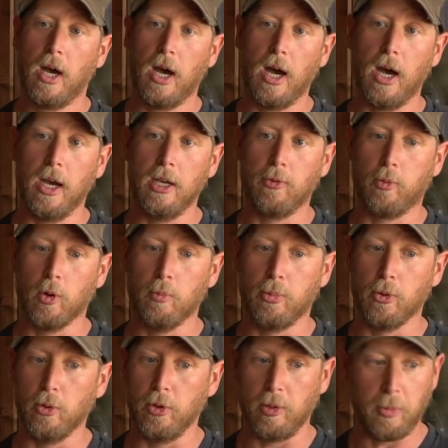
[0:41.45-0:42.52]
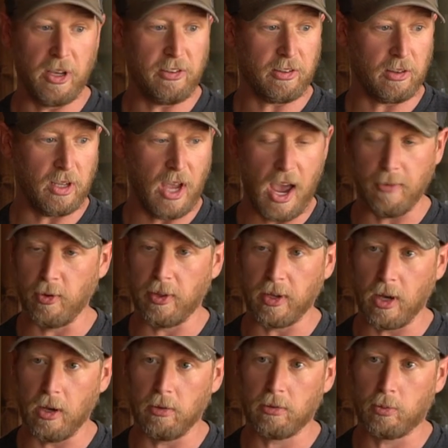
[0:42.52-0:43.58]
If we're brewing basically
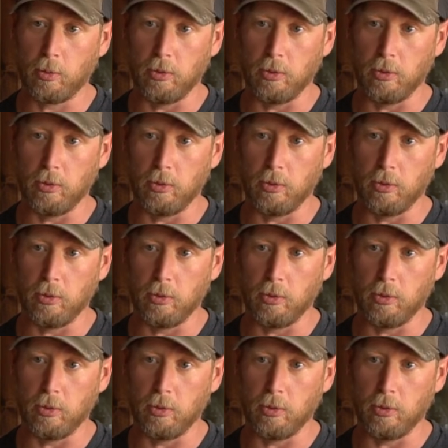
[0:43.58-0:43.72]
everything else,